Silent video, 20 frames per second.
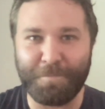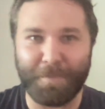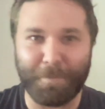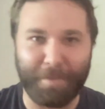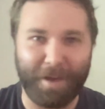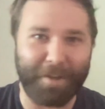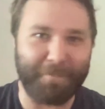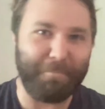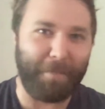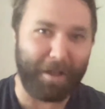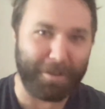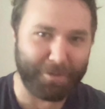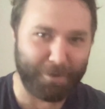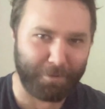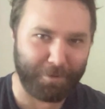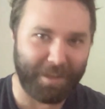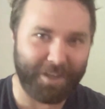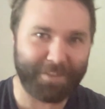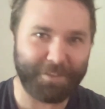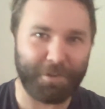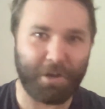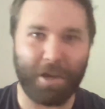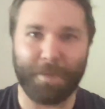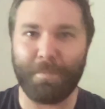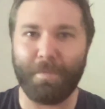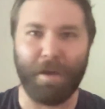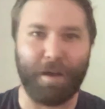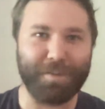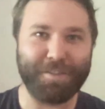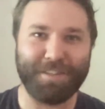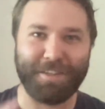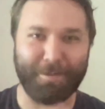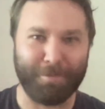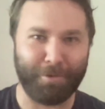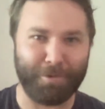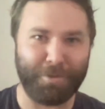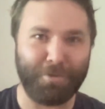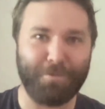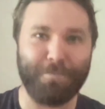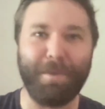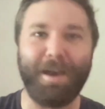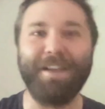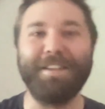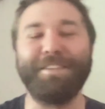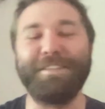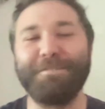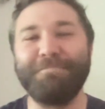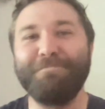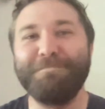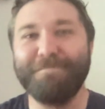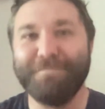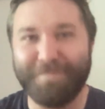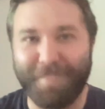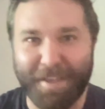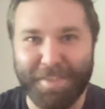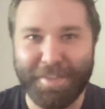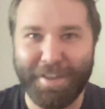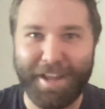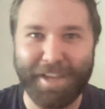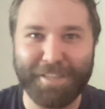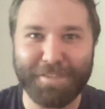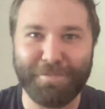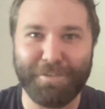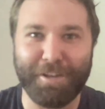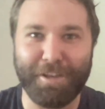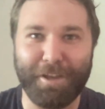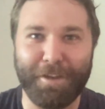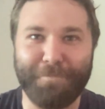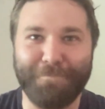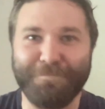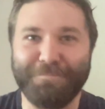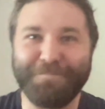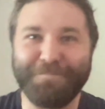But until next time, I'll see all you mates in the next video.